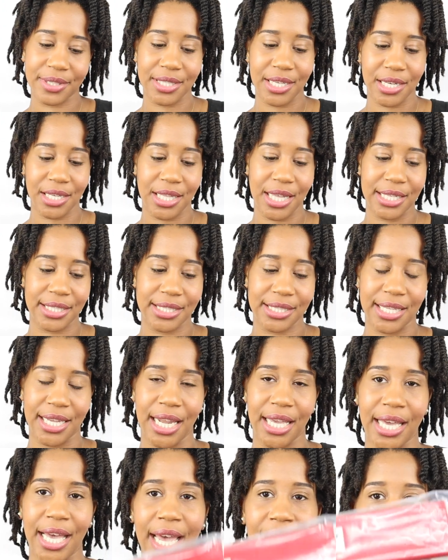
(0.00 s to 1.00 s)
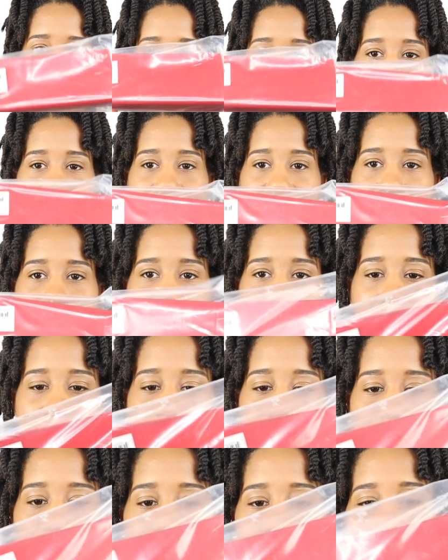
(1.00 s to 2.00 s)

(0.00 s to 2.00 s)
sunglasses that I got had a